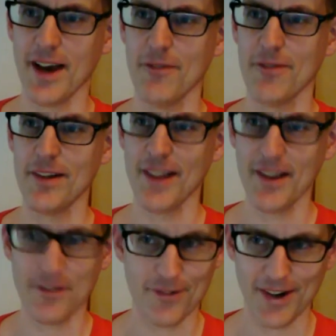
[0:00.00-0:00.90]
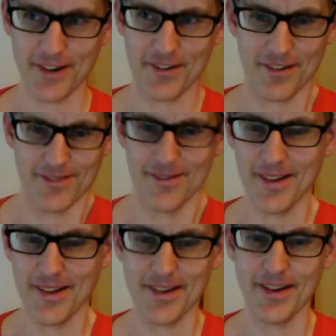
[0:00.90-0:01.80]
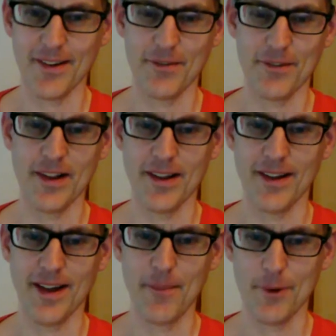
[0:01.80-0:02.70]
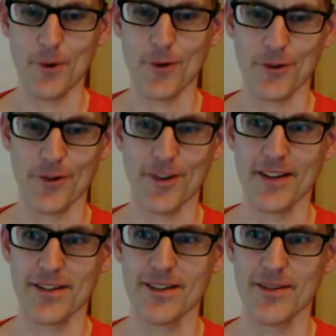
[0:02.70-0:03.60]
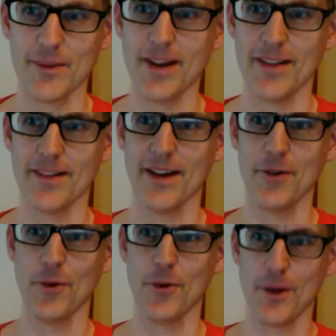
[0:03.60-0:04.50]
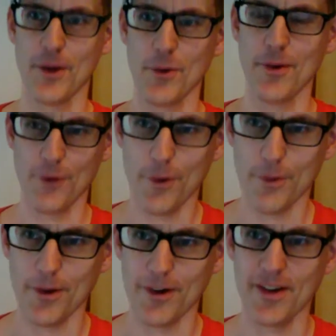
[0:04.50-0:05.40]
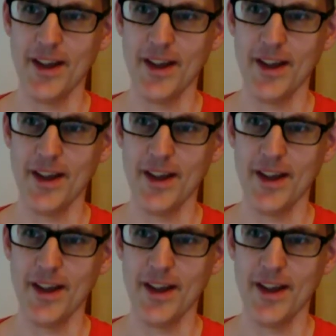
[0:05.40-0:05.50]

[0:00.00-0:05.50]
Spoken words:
I feel less stress, and I feel happy also that, well, I know we're going forward,